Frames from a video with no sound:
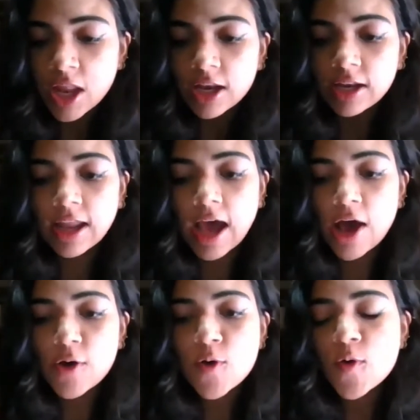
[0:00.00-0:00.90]

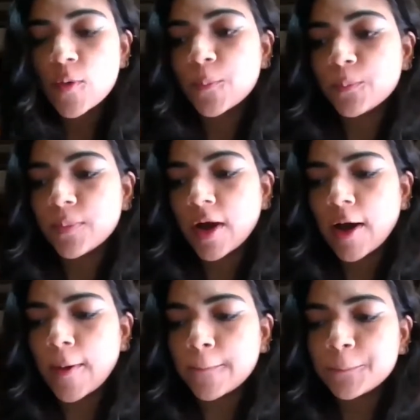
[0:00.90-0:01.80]
Now,
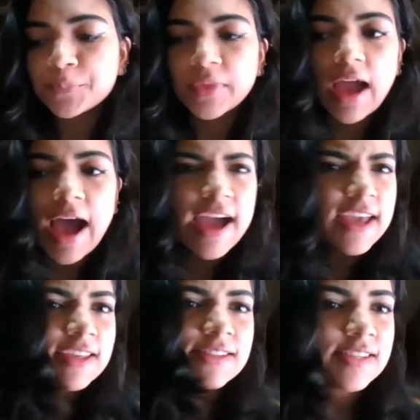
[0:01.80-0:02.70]
I
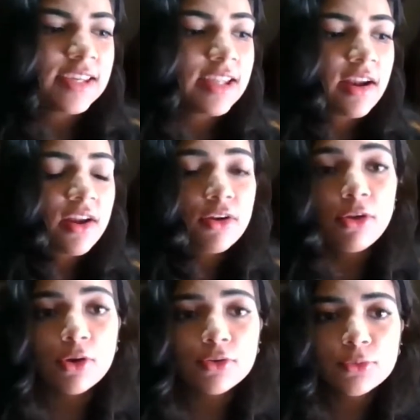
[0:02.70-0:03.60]
can see there are a
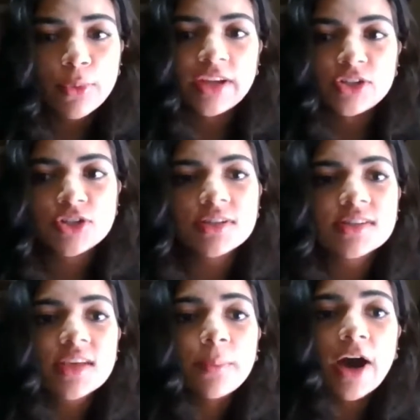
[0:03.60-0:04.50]
lot of questions
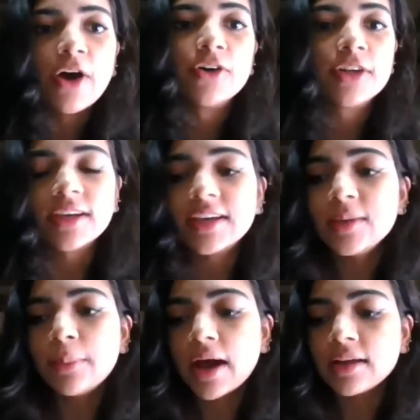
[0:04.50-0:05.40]
about it,
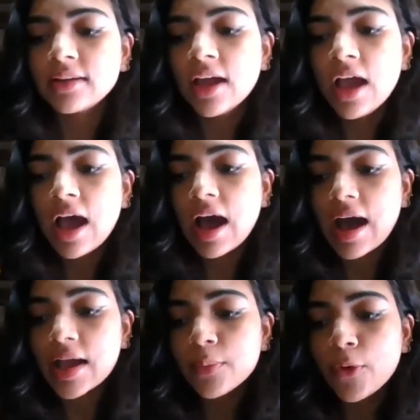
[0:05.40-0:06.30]
but
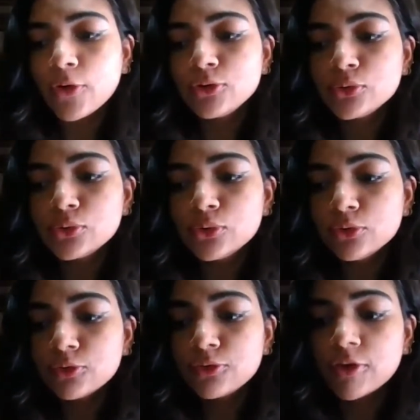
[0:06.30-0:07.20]
I want to
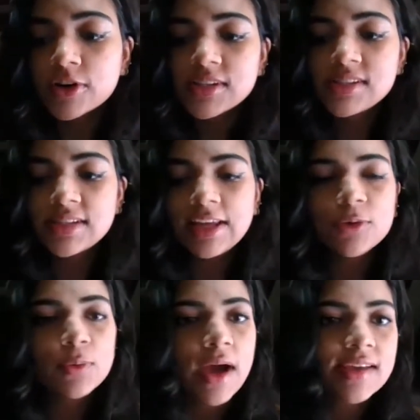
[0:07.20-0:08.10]
first tell
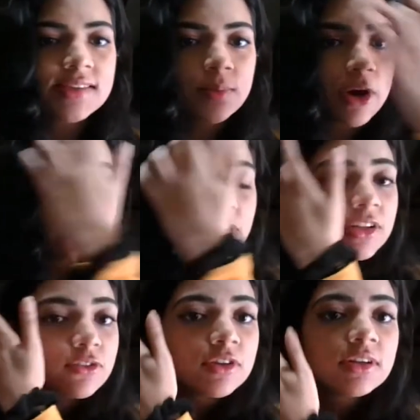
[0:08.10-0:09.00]
you guys about the
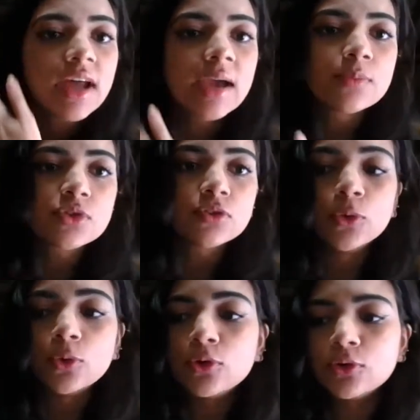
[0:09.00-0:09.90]
different types of
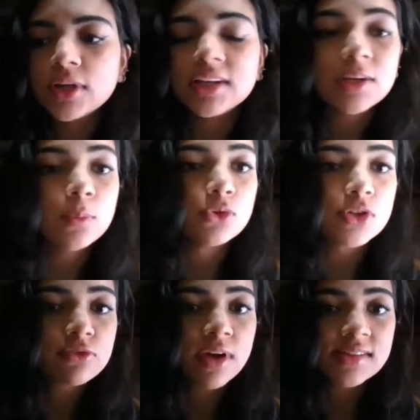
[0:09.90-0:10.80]
goal oriented mutual
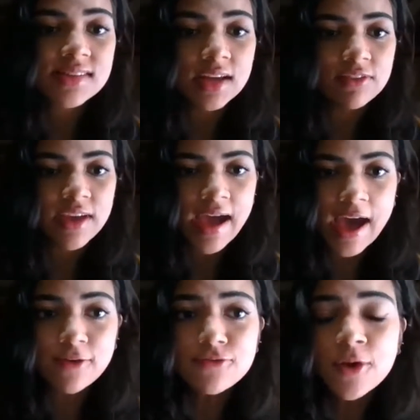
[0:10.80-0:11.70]
funds that we
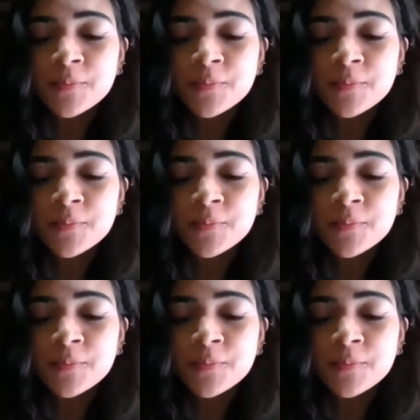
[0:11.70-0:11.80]
have.